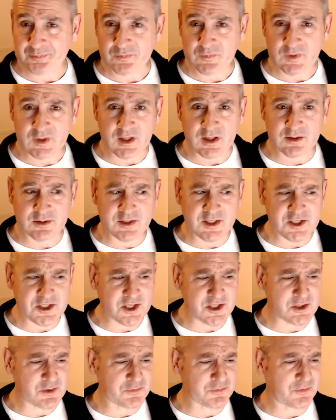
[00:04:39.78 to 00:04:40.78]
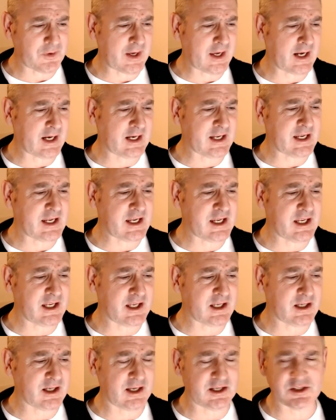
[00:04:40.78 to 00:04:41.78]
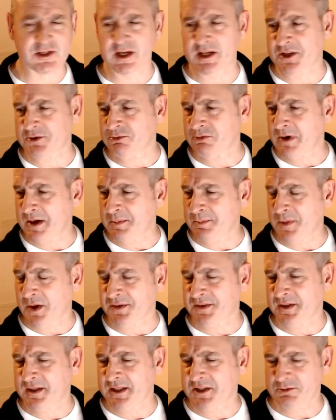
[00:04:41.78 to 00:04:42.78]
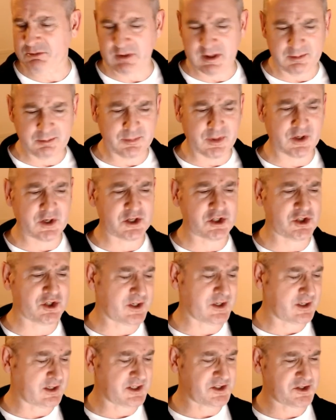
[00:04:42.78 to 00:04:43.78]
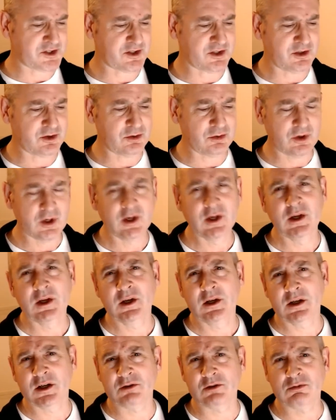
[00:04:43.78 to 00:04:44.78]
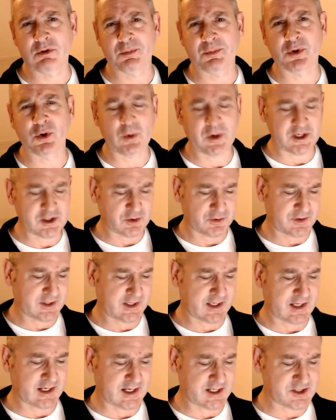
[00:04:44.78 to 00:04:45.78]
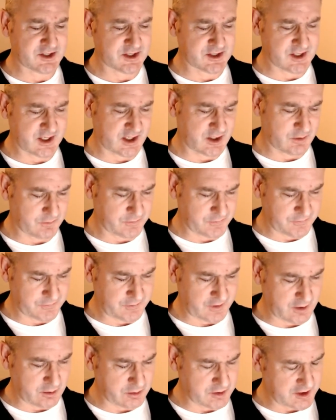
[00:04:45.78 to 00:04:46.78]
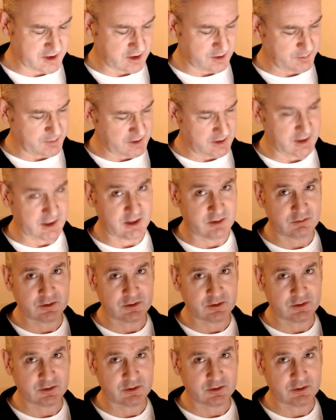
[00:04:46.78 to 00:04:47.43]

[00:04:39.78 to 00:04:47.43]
This is a fairly, it's written, I think it's written by a journalist who had reported on the case as it unfolded, I believe.